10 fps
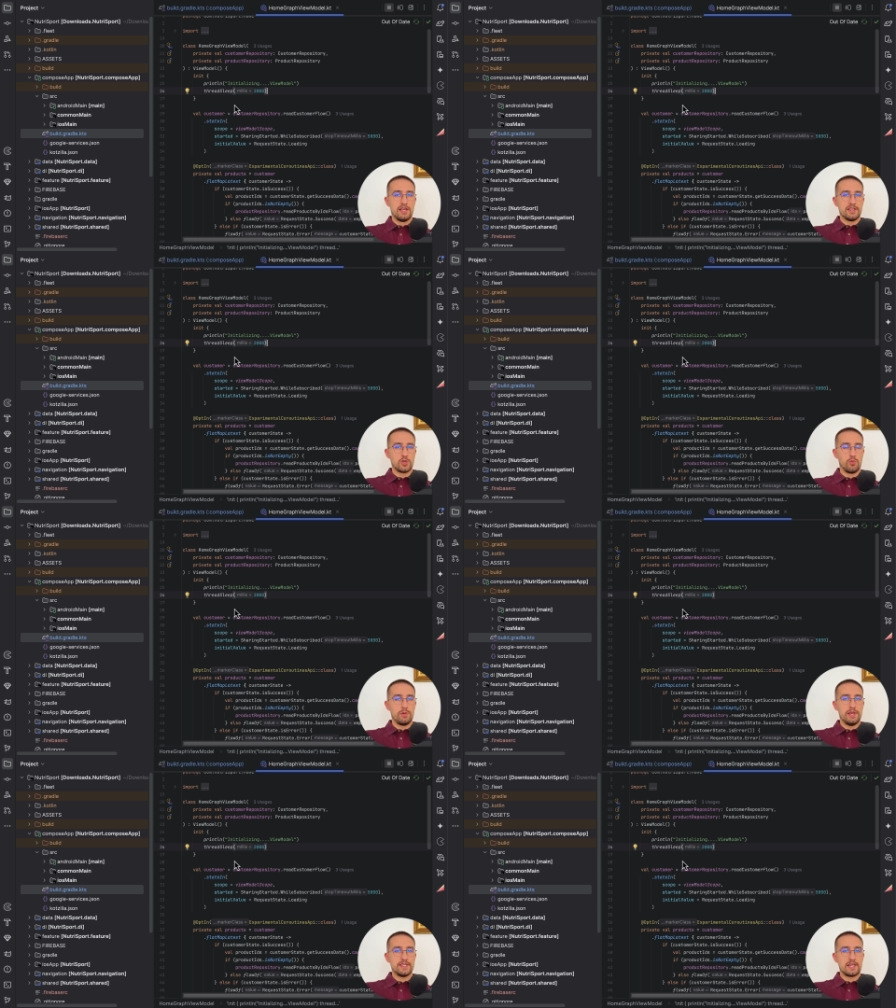So we
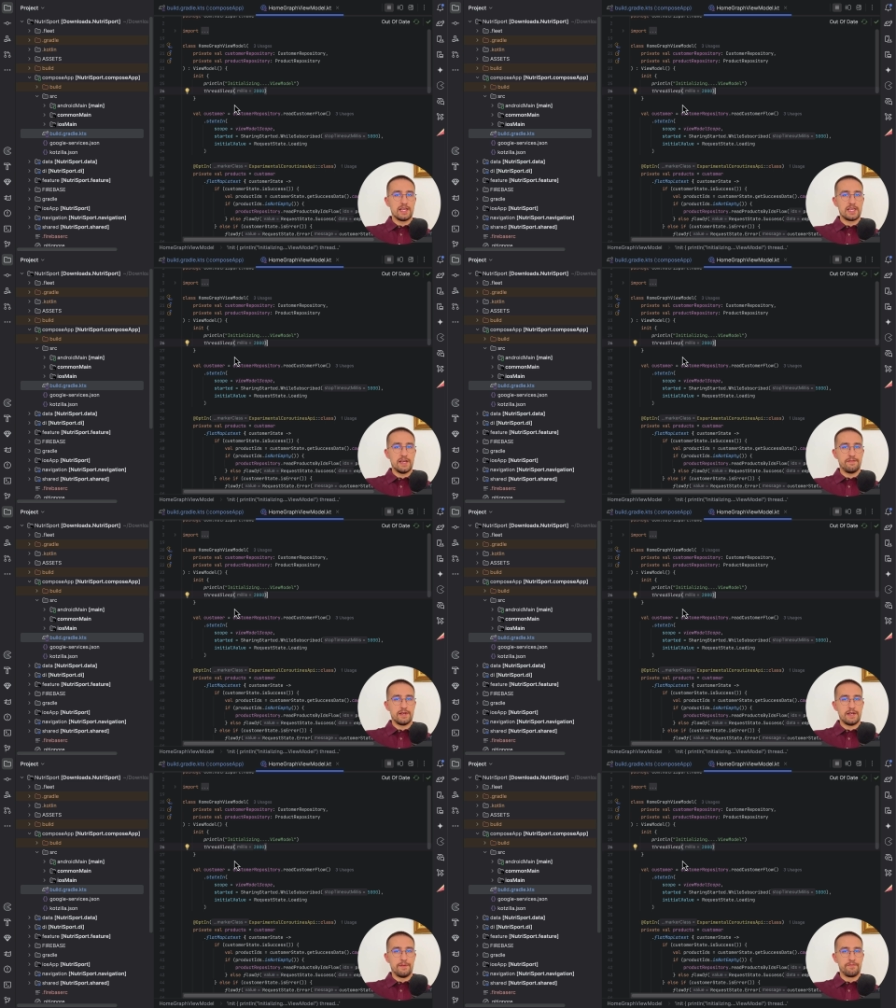basically
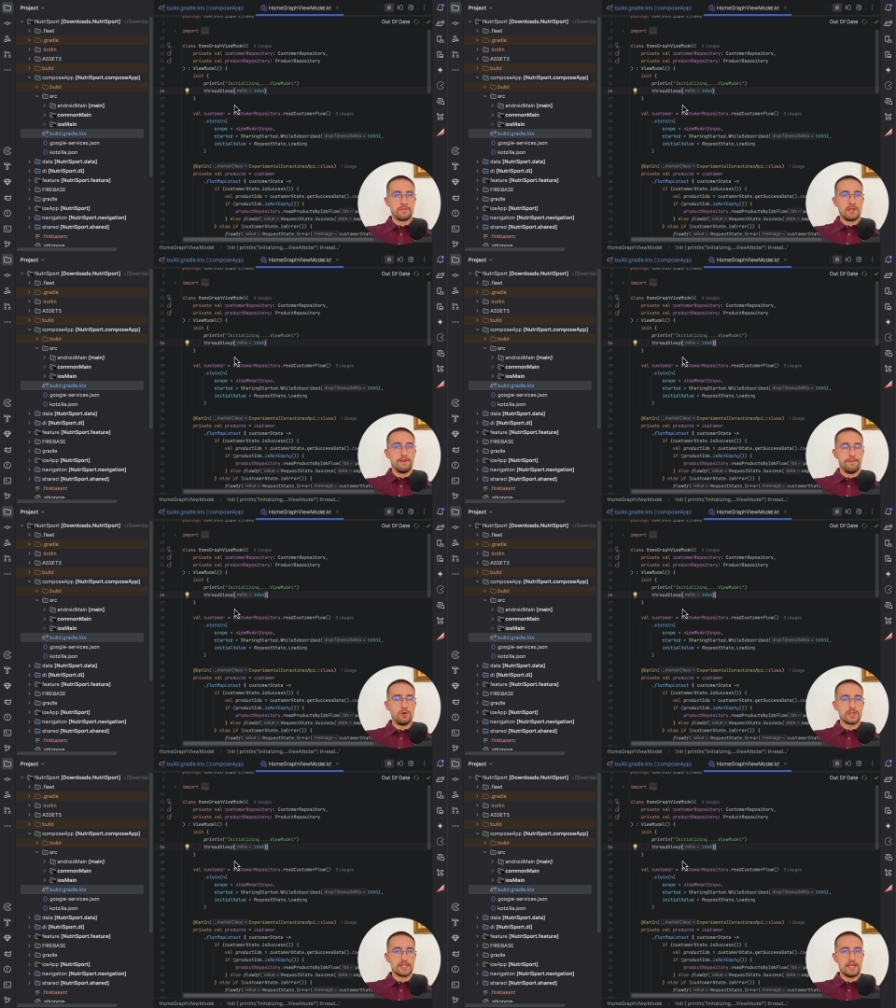have
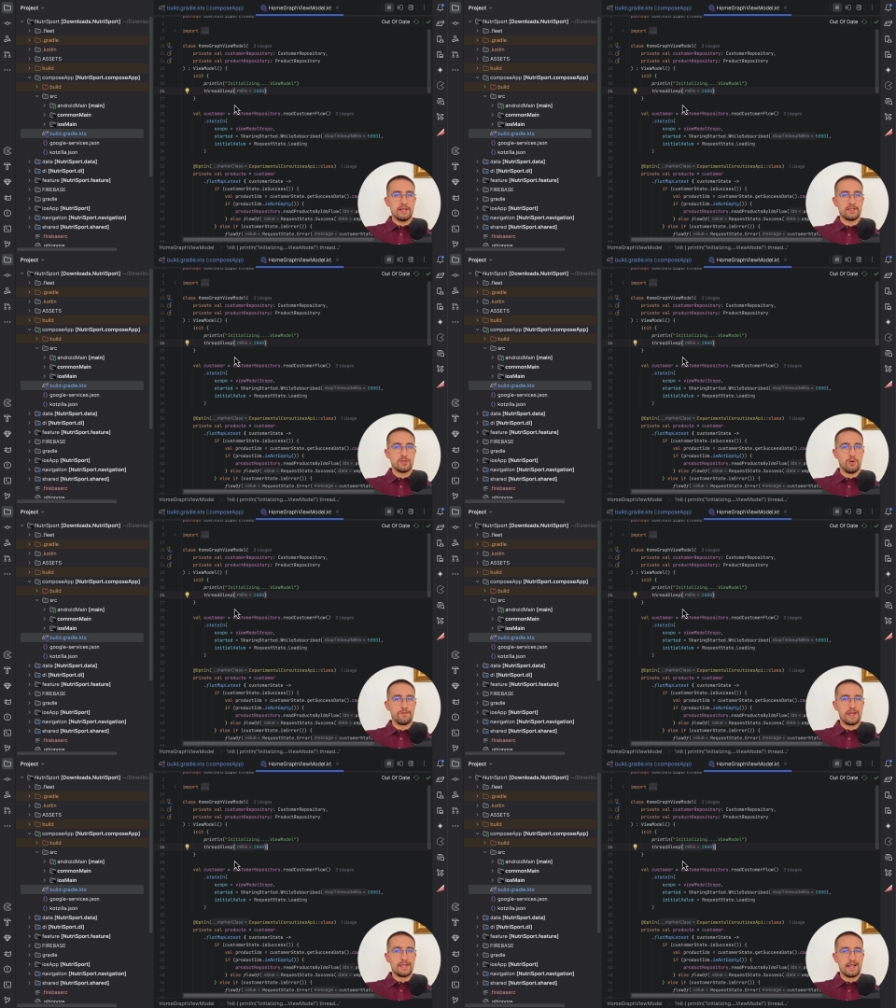4 seconds
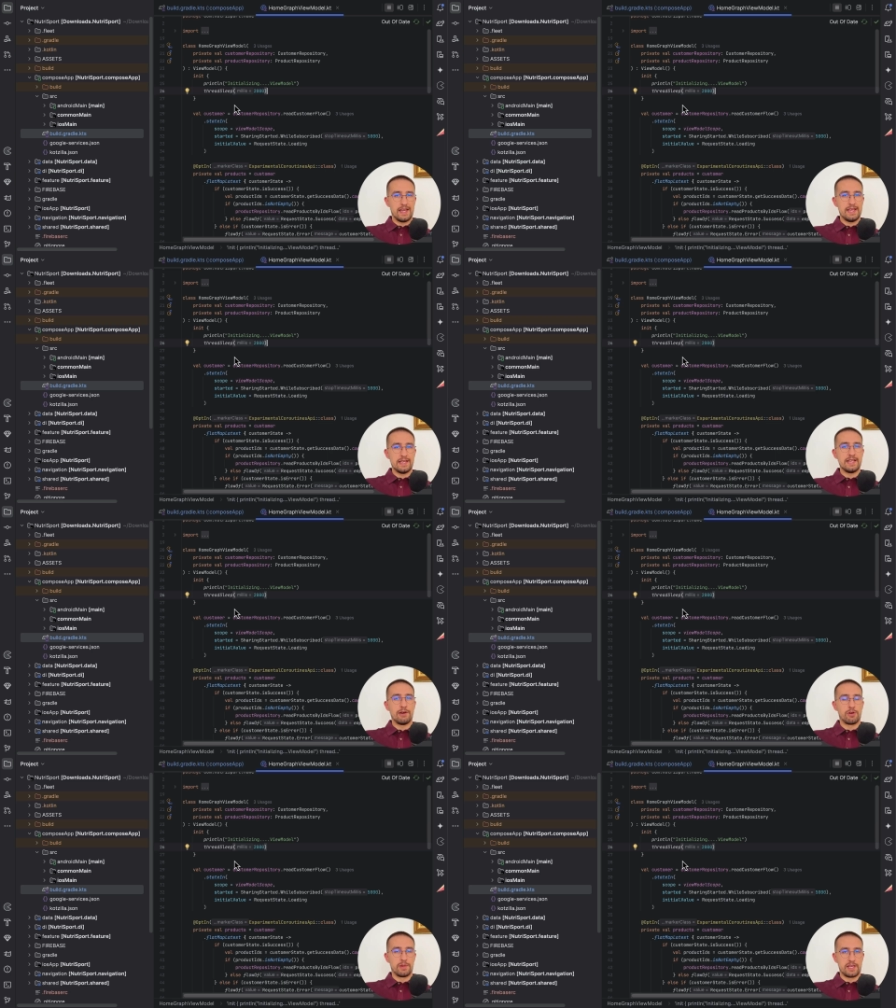of a delay in
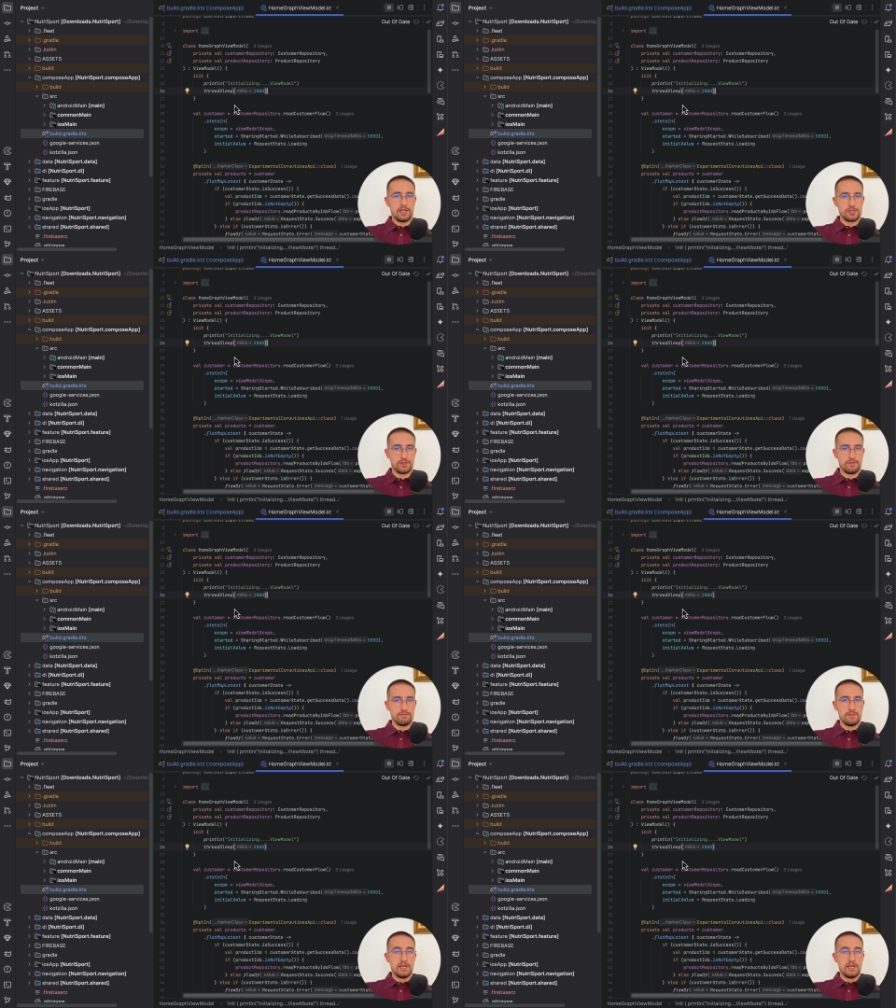our application.